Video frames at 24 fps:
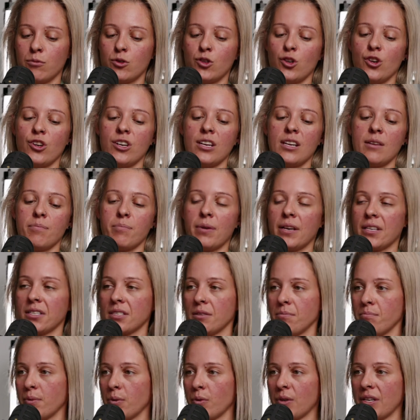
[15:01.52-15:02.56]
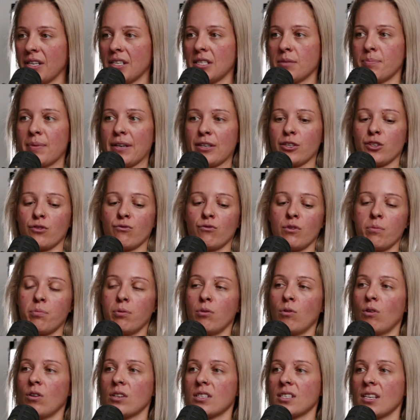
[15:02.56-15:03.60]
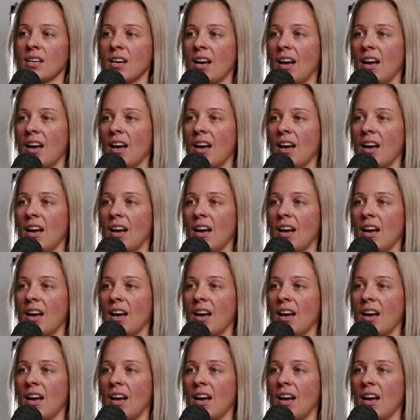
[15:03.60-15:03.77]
duty, pest and building inspection reports,